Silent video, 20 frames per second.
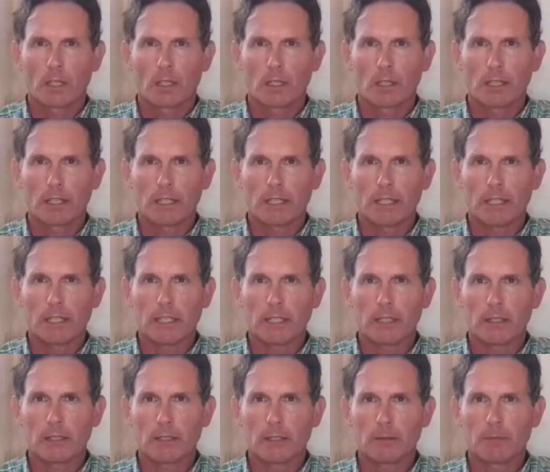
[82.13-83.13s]

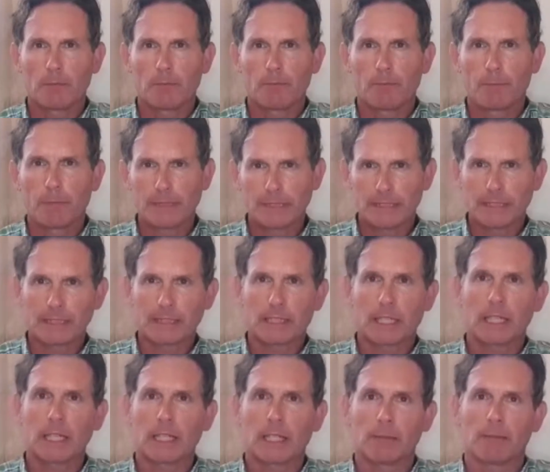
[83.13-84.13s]
The busy
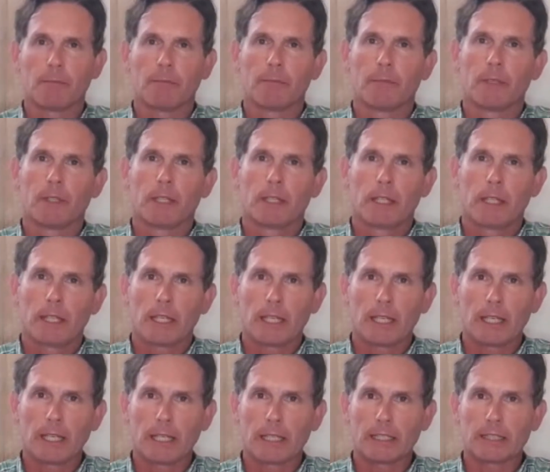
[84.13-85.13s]
time
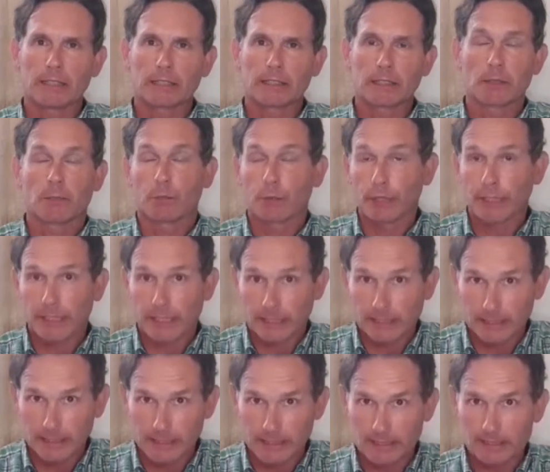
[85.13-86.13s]
is the breeding
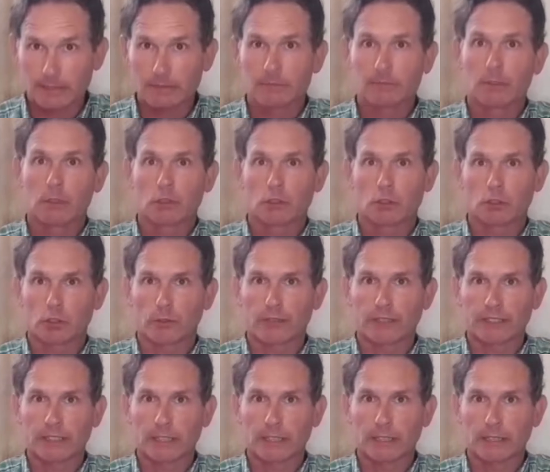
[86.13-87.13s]
season at such a
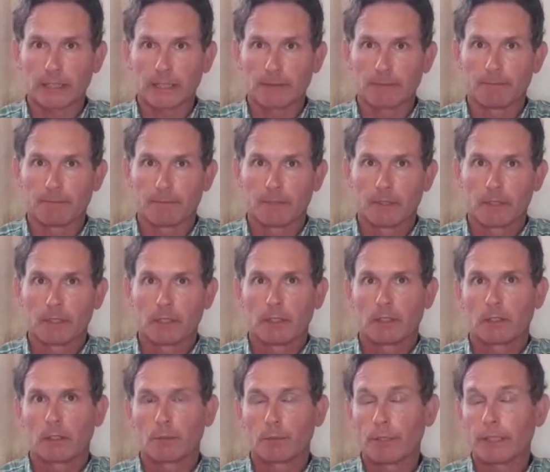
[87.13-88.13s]
facility.
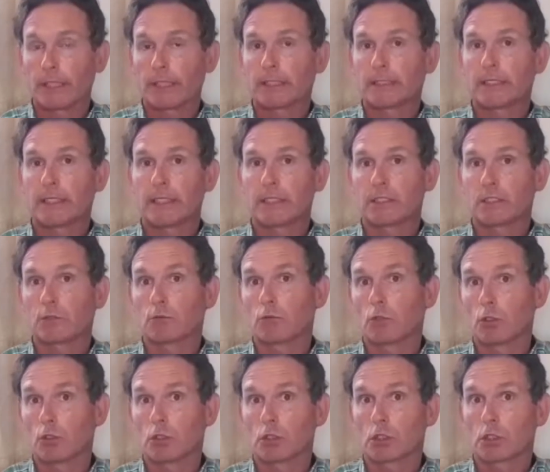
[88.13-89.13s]
The breeding season
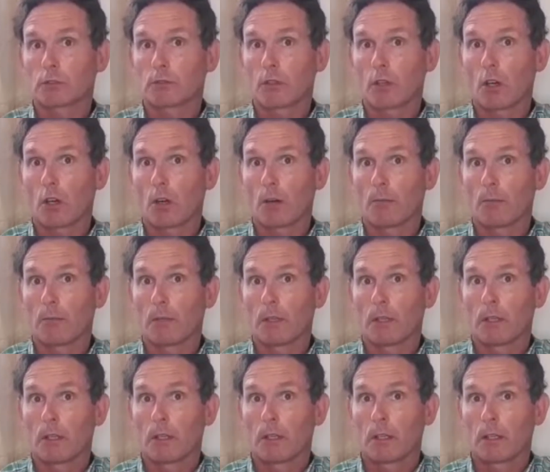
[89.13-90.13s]
runs from
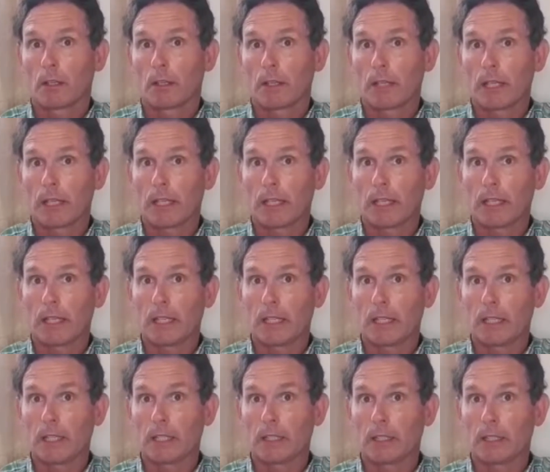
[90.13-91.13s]

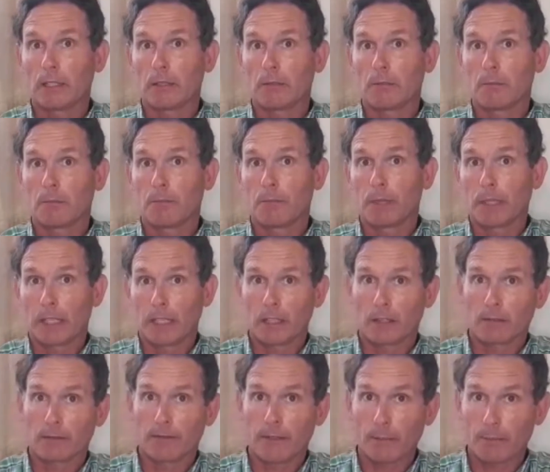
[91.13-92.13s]
the beginning
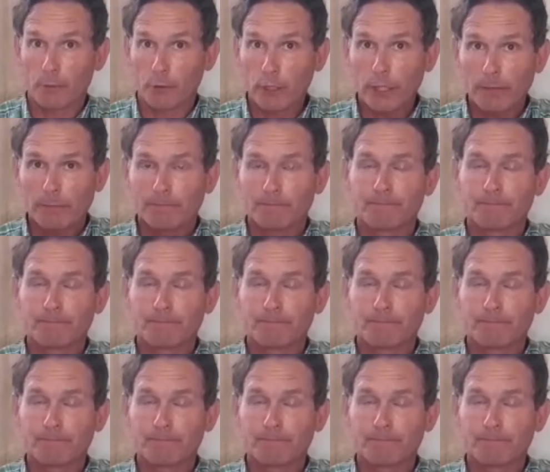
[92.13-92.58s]
of February,